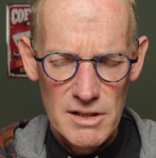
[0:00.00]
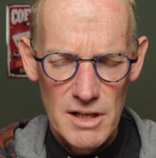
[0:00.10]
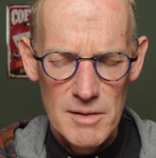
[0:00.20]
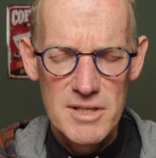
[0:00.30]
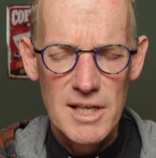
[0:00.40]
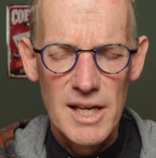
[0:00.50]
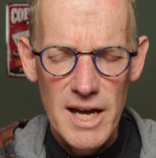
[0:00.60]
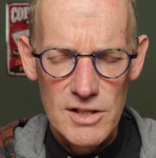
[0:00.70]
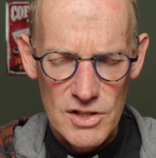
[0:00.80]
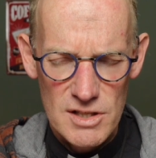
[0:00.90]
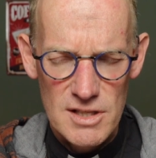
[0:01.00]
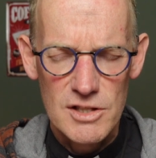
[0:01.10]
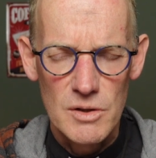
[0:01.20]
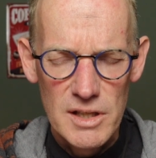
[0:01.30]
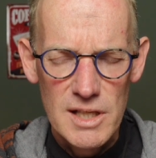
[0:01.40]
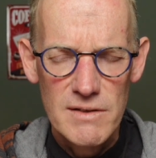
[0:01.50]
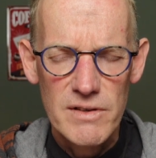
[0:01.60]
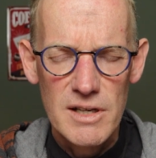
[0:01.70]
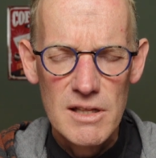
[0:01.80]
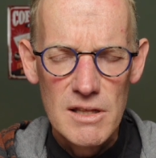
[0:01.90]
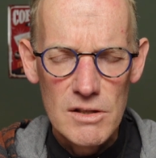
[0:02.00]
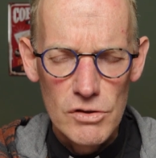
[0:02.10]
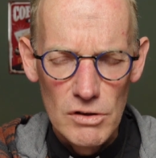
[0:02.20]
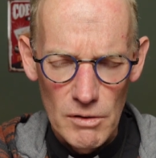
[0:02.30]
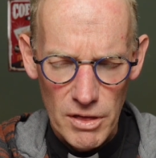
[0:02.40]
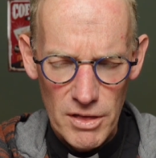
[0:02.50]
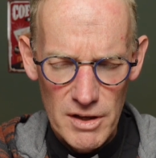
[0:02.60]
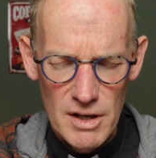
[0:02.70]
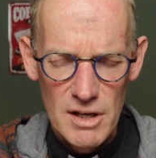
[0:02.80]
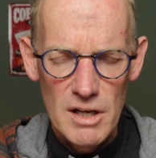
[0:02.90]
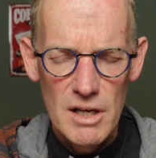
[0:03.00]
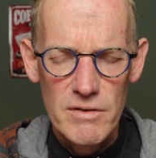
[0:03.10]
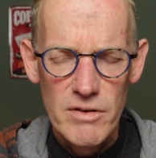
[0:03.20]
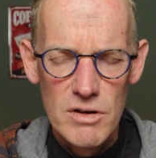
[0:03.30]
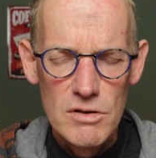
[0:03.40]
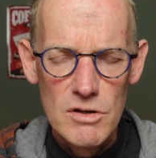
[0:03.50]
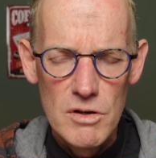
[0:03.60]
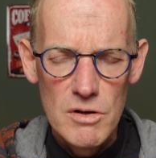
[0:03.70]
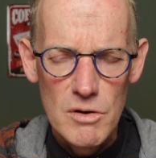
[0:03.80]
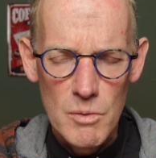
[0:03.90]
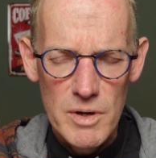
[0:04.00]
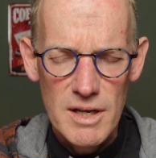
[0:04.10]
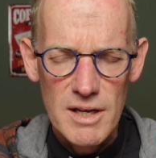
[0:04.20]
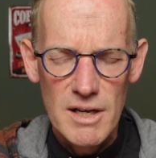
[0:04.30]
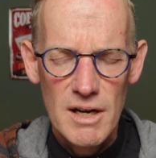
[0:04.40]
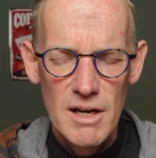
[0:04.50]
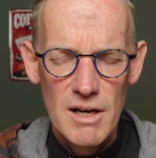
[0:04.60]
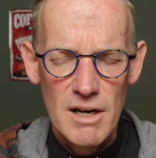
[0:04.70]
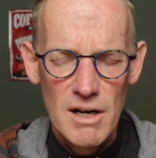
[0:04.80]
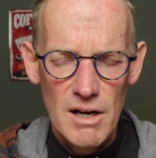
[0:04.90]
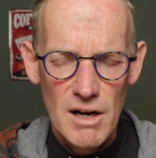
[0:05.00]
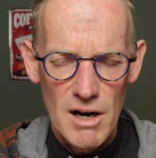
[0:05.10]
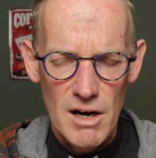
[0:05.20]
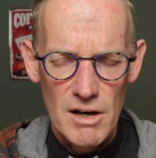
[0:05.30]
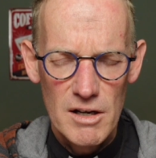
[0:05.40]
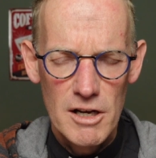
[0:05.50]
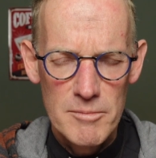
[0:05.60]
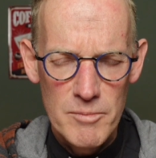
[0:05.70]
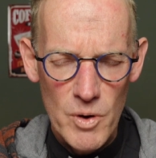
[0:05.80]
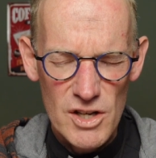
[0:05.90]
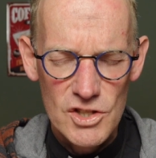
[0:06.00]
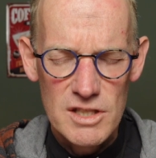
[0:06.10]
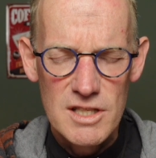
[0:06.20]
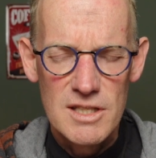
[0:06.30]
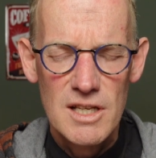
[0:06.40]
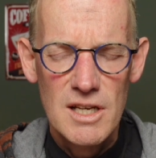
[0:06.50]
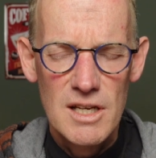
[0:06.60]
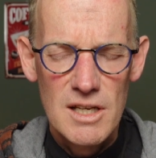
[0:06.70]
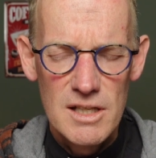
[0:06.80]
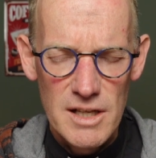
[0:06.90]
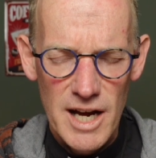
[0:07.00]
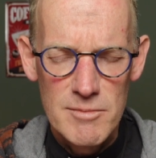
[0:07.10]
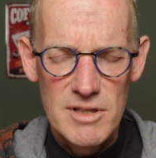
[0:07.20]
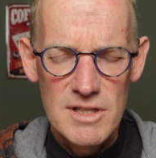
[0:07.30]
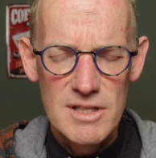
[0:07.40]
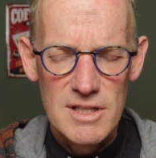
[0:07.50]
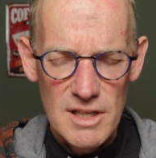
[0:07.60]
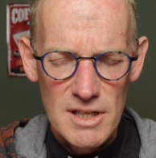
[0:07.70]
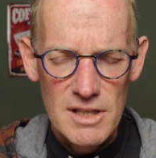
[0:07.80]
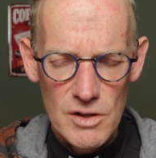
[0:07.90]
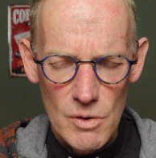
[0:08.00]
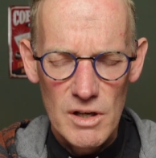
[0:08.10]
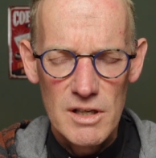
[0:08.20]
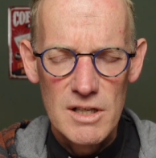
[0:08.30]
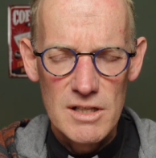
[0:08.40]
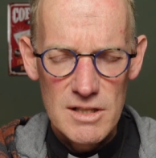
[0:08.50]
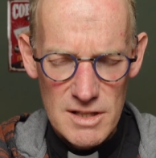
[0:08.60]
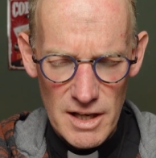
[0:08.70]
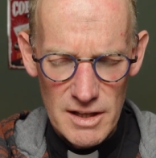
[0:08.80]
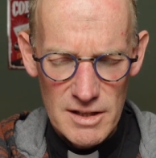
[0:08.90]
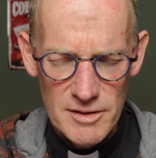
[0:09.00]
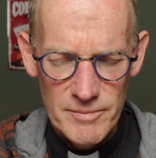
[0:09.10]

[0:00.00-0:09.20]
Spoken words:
Help us again, Jesus, to live in the truth of who we are, precious diamonds in your sight.